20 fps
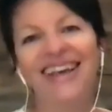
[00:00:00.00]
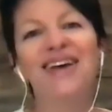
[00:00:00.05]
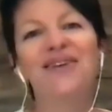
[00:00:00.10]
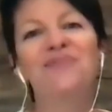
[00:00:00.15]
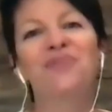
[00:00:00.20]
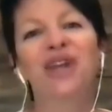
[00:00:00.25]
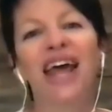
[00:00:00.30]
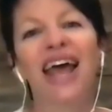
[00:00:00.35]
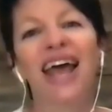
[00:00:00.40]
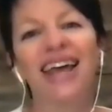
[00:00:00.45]

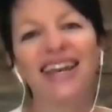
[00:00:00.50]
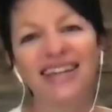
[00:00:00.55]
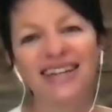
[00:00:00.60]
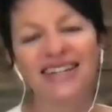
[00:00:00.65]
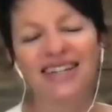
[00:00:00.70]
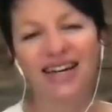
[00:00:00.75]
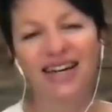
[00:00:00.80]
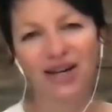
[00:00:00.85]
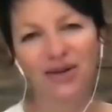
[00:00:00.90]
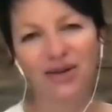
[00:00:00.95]
But
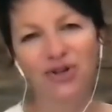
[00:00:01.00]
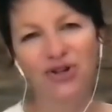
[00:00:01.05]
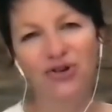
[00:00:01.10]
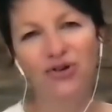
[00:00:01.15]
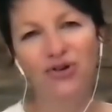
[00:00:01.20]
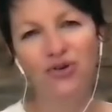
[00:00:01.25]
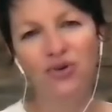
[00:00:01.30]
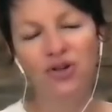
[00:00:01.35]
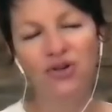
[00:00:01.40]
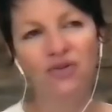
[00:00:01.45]
anytime
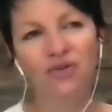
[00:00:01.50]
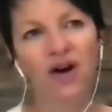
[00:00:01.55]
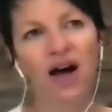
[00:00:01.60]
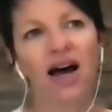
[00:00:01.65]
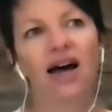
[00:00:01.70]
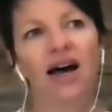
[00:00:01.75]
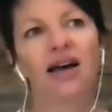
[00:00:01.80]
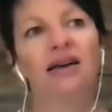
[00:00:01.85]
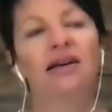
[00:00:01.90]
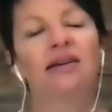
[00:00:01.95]
you
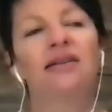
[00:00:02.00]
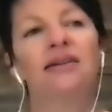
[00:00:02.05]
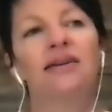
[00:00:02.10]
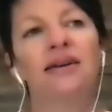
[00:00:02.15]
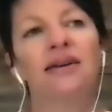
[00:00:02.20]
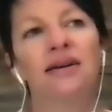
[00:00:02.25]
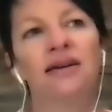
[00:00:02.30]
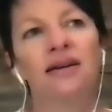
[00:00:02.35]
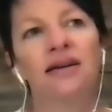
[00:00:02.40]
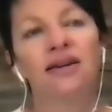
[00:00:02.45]
divide
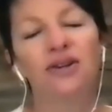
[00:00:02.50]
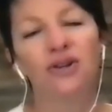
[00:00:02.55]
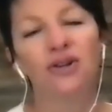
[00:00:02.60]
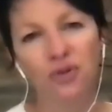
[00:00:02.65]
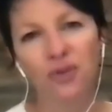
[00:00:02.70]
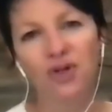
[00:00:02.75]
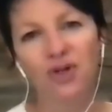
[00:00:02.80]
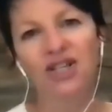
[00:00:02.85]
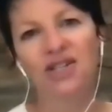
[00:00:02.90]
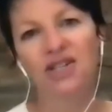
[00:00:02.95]

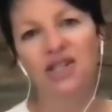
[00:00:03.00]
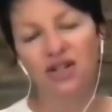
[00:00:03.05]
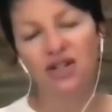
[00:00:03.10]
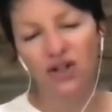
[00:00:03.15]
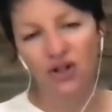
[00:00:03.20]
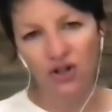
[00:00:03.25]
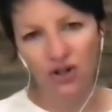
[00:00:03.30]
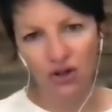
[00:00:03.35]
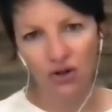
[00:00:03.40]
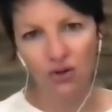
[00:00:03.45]
humans into
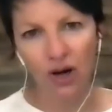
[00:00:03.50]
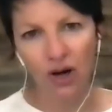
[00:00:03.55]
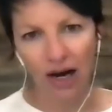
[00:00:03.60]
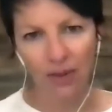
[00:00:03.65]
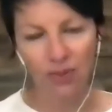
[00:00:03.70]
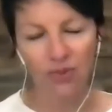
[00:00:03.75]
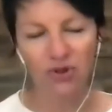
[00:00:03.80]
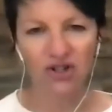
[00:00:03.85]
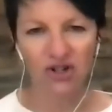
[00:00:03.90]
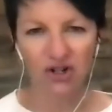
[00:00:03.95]
two
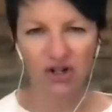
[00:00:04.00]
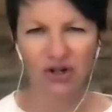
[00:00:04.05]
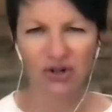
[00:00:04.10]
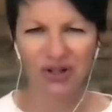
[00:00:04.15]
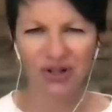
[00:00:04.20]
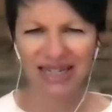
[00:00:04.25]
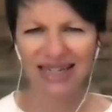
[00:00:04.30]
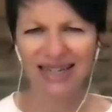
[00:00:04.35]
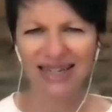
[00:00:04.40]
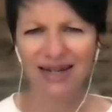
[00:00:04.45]
oppositional
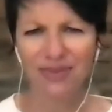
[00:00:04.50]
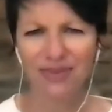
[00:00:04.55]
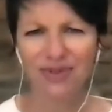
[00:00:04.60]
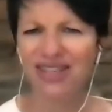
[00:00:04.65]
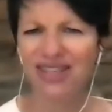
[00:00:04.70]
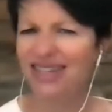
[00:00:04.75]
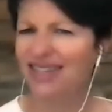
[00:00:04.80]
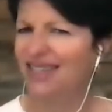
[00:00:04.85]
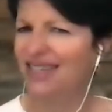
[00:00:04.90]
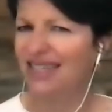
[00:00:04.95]
camps,
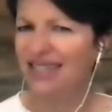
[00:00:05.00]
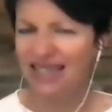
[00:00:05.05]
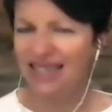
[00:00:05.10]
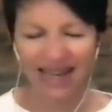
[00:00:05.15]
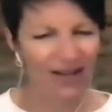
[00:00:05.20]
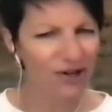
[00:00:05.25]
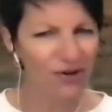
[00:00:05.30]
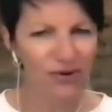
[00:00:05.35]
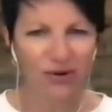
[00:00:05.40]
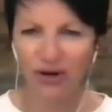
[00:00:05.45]

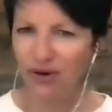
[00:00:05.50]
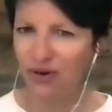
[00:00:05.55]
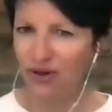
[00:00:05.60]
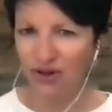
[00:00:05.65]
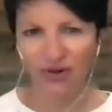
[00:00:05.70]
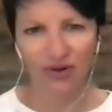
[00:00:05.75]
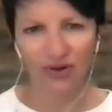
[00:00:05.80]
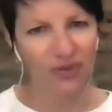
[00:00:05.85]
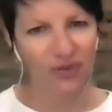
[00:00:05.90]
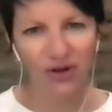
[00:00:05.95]
and you know
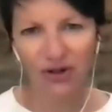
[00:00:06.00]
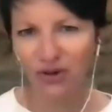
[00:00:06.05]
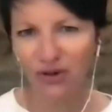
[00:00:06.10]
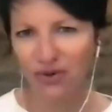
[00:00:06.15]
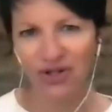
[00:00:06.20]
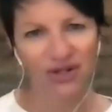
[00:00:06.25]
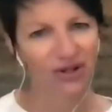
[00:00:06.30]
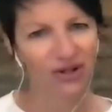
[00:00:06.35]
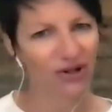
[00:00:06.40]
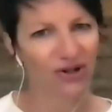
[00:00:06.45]
this from your
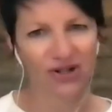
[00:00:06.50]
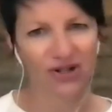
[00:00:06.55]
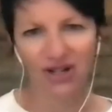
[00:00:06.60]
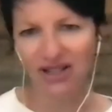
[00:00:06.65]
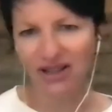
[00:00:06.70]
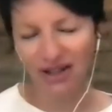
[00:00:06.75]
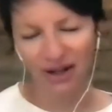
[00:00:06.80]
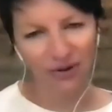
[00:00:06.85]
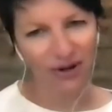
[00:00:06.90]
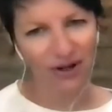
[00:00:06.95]
research at
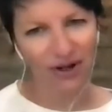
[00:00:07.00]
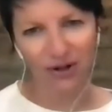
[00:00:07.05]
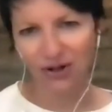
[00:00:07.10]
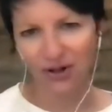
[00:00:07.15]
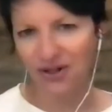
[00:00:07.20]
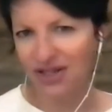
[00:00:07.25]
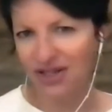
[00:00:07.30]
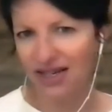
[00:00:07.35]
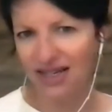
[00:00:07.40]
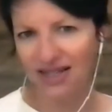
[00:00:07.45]
the yeah. Greater
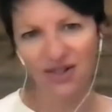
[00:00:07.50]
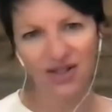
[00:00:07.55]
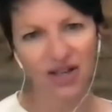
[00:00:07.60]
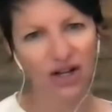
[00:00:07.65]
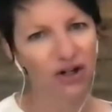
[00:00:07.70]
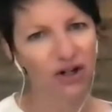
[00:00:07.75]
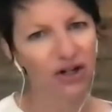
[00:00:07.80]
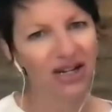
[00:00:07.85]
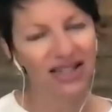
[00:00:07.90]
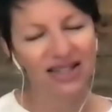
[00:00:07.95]
Good Science yeah.
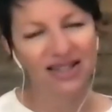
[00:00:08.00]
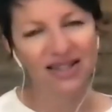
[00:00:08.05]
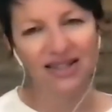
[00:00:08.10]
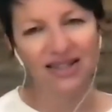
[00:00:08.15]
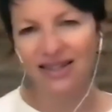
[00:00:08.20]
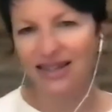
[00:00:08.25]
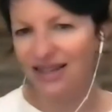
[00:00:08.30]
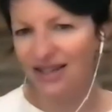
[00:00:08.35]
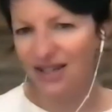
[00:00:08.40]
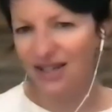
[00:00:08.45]
Center, it's,
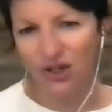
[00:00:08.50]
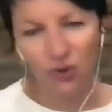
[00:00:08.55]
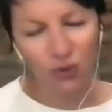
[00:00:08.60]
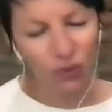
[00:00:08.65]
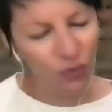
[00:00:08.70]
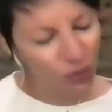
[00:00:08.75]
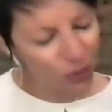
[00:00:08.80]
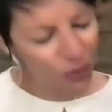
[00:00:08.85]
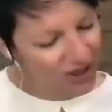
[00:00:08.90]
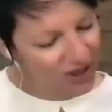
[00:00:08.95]
yeah. it just
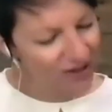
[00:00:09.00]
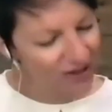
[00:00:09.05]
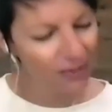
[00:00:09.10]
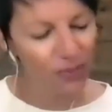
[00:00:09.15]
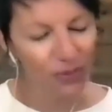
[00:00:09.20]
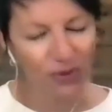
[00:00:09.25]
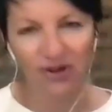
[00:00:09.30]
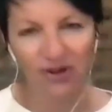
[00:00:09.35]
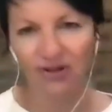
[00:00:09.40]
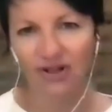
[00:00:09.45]
really
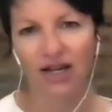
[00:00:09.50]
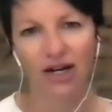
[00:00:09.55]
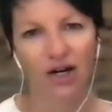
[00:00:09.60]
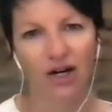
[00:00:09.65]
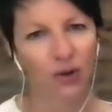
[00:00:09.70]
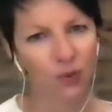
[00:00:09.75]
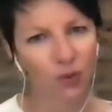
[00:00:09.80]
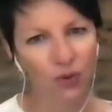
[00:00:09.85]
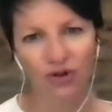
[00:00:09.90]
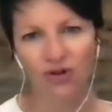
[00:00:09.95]
brings out
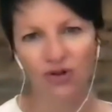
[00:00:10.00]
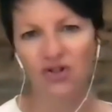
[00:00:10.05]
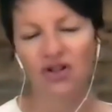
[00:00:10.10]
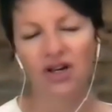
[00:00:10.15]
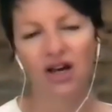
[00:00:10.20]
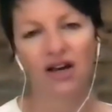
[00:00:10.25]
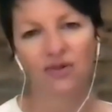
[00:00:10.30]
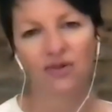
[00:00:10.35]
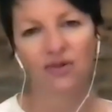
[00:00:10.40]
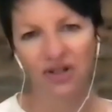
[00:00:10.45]
our worst
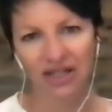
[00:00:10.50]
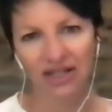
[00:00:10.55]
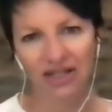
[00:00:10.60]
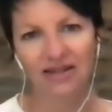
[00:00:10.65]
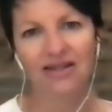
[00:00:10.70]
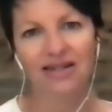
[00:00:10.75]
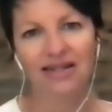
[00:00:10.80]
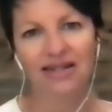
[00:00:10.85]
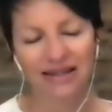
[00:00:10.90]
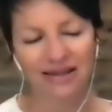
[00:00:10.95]
conflict
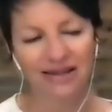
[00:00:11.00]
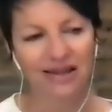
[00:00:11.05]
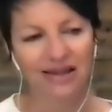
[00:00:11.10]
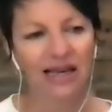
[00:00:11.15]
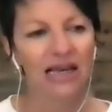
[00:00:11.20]
instincts.